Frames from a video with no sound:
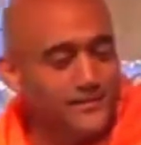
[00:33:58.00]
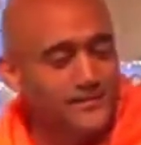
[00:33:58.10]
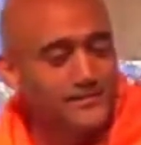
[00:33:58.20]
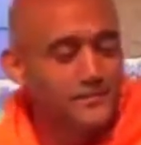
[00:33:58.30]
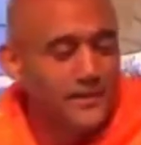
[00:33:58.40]

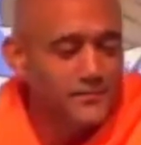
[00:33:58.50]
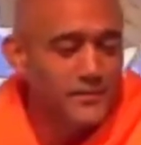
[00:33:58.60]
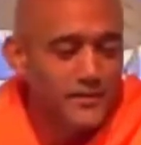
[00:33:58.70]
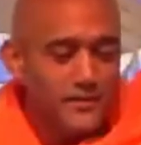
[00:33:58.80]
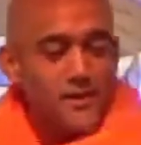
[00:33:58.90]
just defining
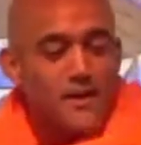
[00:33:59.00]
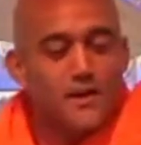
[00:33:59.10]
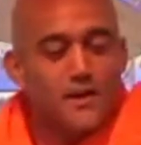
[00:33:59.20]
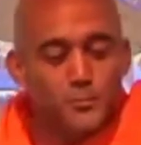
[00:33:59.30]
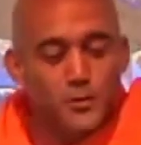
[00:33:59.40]
prayer
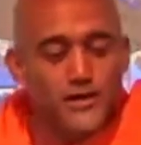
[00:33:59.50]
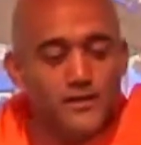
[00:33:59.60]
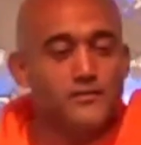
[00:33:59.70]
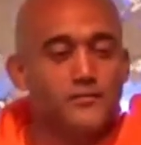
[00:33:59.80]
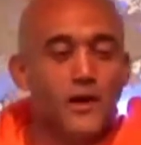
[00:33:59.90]

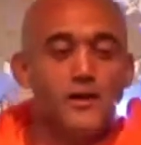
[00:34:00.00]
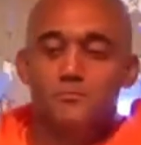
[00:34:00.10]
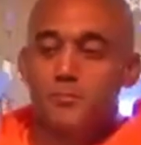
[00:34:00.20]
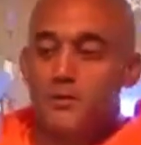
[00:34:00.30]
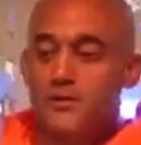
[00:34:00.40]
prayer of
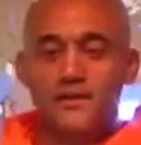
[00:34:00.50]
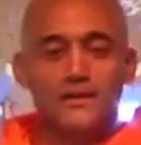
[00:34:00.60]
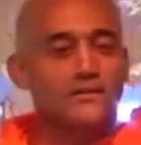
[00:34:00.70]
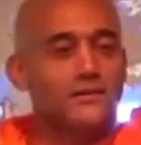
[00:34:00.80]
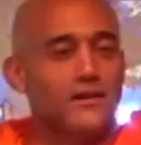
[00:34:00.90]

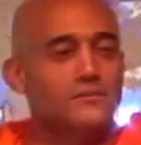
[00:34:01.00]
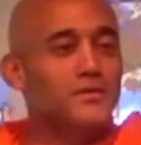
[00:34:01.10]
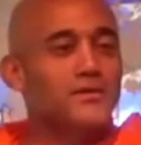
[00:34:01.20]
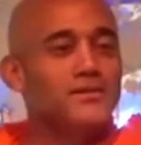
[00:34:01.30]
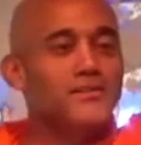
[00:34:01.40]
unburdening,
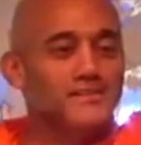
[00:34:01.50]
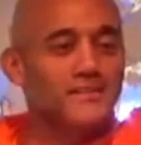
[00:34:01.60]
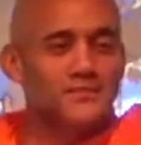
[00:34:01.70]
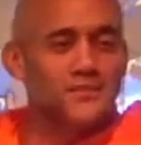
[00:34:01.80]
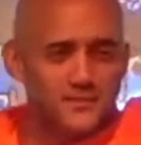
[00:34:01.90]
unburdening
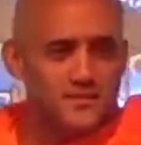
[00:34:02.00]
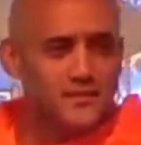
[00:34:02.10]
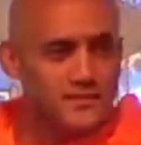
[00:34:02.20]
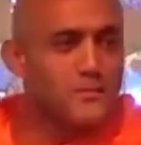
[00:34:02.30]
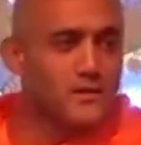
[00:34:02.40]
yourself. This is very
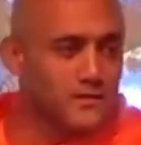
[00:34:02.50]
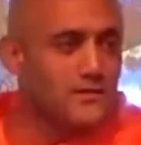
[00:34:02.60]
similar in